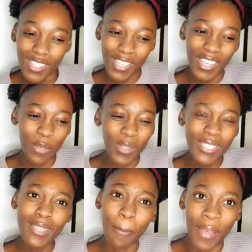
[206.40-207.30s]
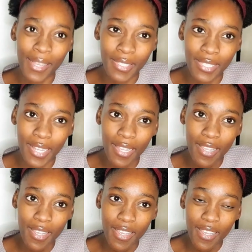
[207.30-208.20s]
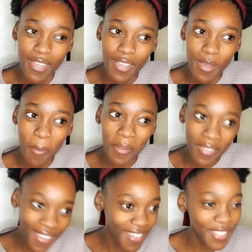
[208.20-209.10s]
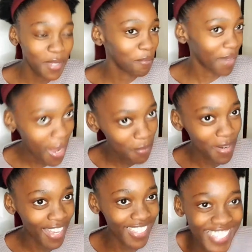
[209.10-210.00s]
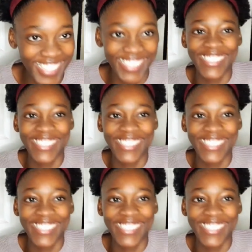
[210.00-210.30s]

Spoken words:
Okay, it wasn't the best, né? But then it's in Bram, guys.